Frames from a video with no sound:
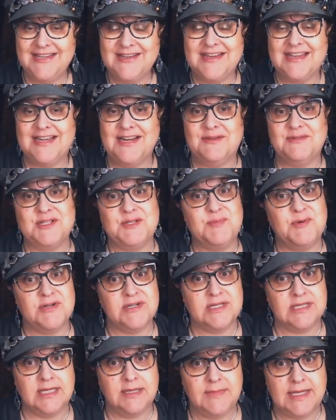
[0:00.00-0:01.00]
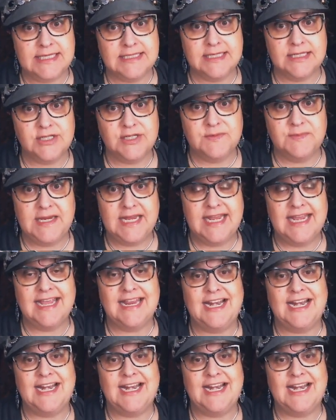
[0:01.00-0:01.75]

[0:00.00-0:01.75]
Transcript: you can always personally message me,